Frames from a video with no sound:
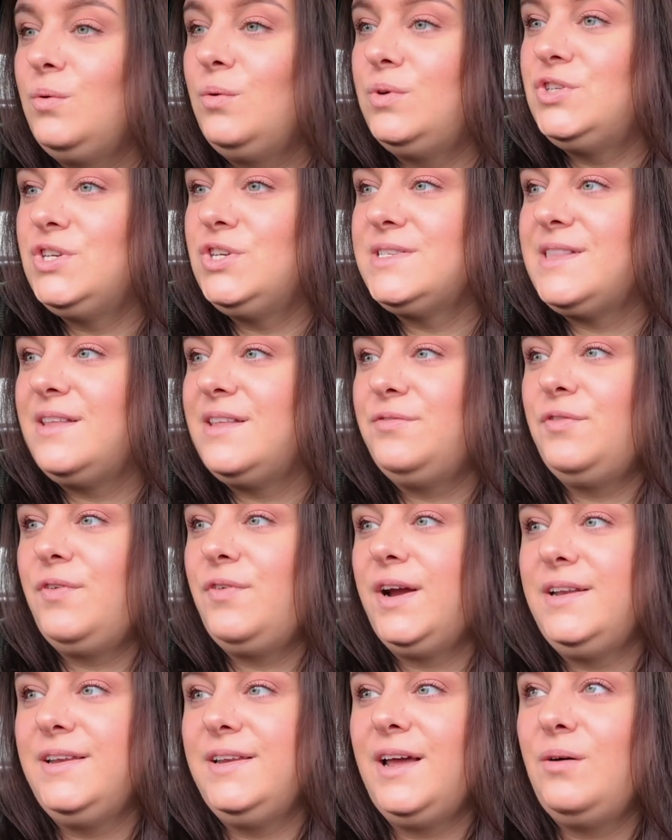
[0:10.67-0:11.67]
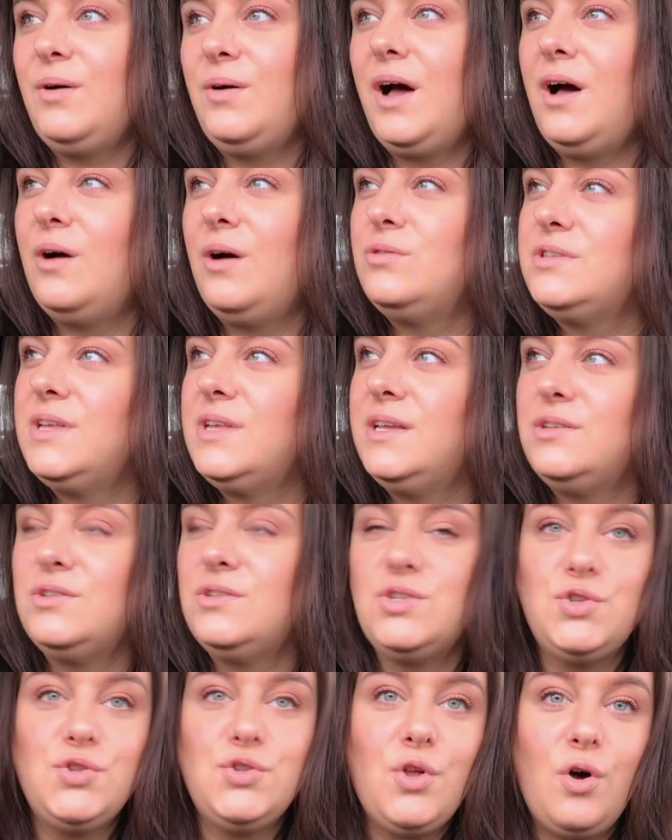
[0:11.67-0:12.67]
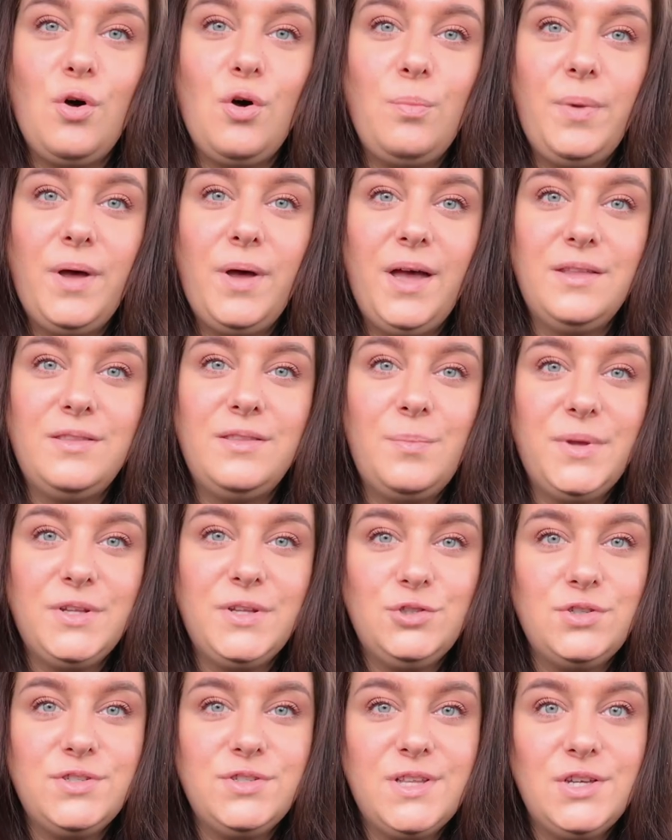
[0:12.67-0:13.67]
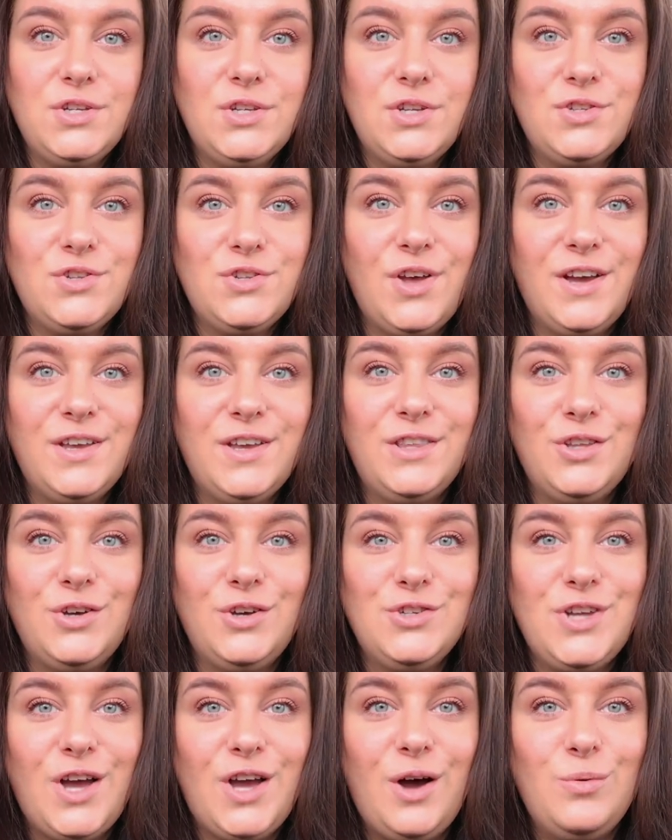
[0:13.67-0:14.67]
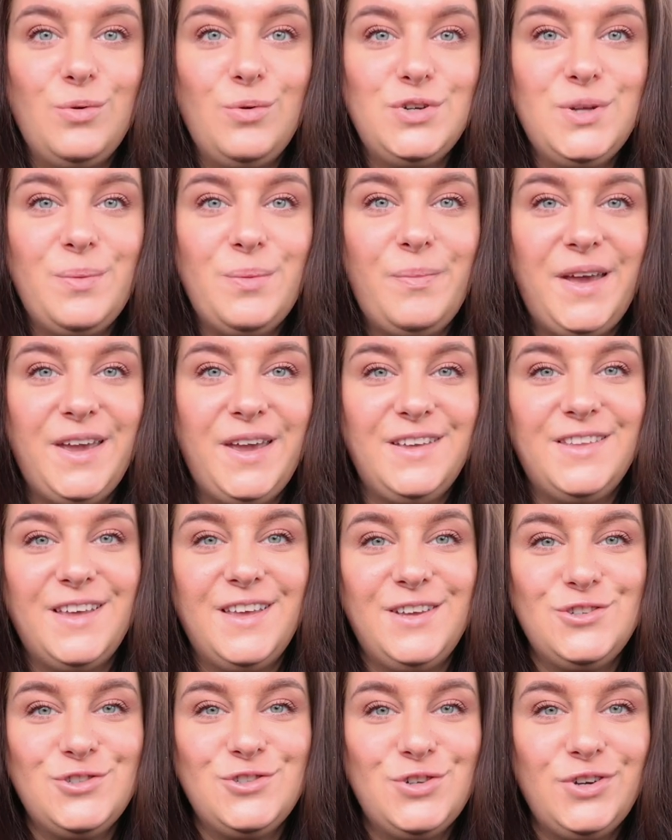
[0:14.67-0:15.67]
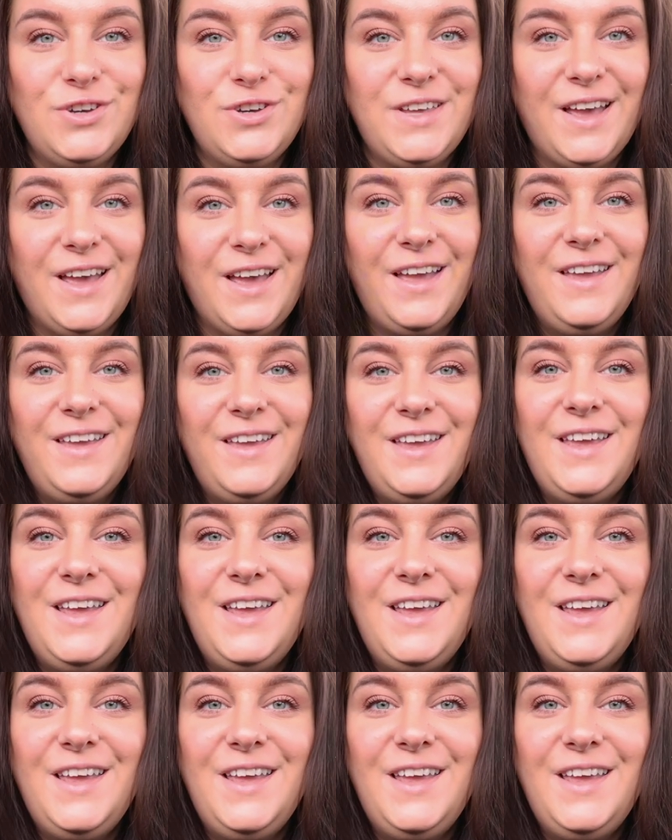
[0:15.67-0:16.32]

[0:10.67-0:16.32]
We just left right now house and stop at the petrol station so I thought I would make the intro here.